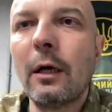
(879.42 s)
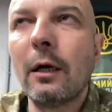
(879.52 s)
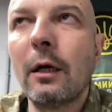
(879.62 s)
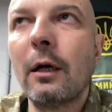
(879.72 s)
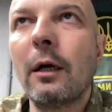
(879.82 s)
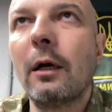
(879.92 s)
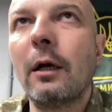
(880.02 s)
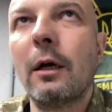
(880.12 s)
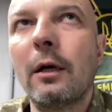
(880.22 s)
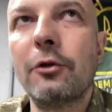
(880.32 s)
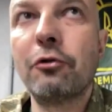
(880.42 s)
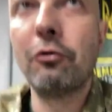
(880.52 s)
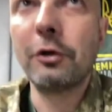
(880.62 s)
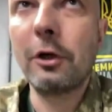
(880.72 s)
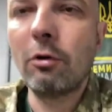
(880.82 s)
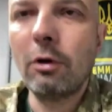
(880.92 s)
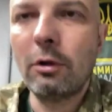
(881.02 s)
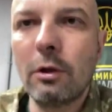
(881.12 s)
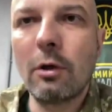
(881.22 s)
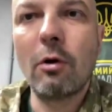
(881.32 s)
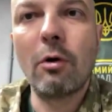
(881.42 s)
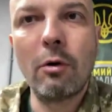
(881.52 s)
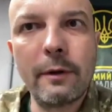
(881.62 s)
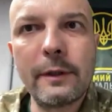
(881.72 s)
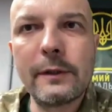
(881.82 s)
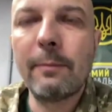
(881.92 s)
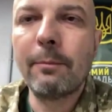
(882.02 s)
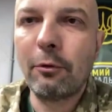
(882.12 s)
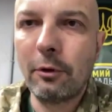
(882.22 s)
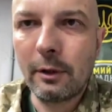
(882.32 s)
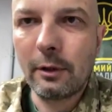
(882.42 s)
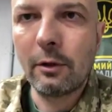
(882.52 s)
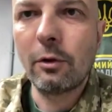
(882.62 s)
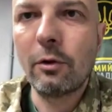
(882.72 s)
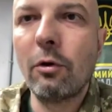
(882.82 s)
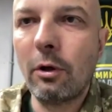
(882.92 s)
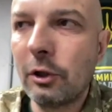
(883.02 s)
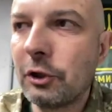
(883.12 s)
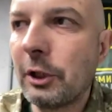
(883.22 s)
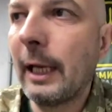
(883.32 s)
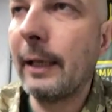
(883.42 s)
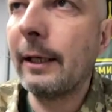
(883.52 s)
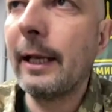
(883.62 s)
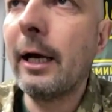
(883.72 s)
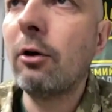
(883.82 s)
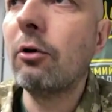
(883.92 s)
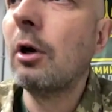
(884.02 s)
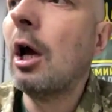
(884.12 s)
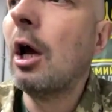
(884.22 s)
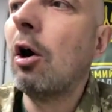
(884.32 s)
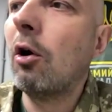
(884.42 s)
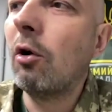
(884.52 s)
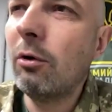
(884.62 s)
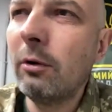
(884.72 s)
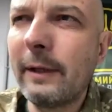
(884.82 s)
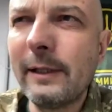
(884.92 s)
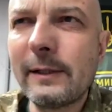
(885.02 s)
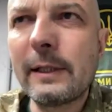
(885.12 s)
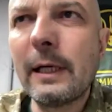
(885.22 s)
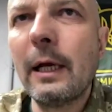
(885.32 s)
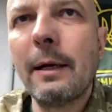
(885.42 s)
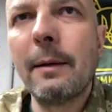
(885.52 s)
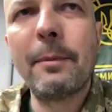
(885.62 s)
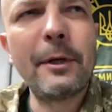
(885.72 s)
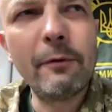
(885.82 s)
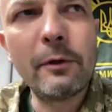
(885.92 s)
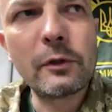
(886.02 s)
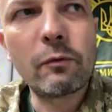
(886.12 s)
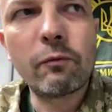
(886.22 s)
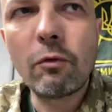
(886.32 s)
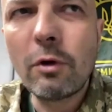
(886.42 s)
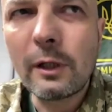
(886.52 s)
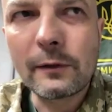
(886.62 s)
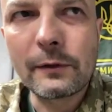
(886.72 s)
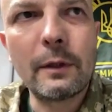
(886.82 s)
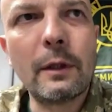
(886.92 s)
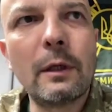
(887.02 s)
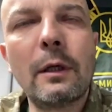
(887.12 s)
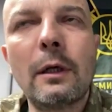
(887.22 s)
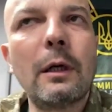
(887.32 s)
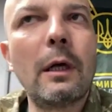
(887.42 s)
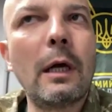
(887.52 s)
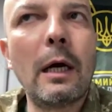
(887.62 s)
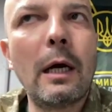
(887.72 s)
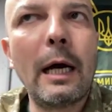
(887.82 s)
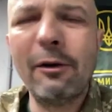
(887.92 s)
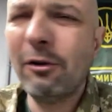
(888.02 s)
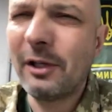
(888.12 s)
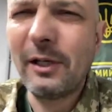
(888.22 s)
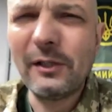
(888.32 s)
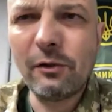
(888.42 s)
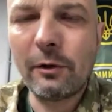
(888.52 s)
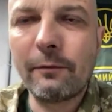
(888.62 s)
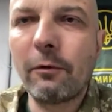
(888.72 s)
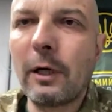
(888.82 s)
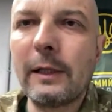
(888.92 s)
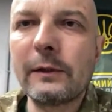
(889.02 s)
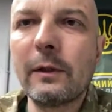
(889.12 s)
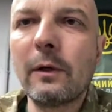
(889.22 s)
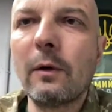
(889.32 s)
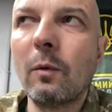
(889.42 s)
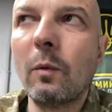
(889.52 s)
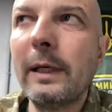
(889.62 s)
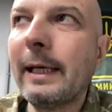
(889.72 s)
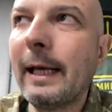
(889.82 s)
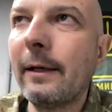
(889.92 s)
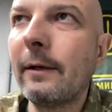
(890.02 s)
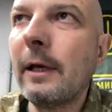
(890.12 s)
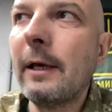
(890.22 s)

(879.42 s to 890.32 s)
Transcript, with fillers: uh, to recall all this important knowledge. And now, all these previous wars uh, are not history for us. We can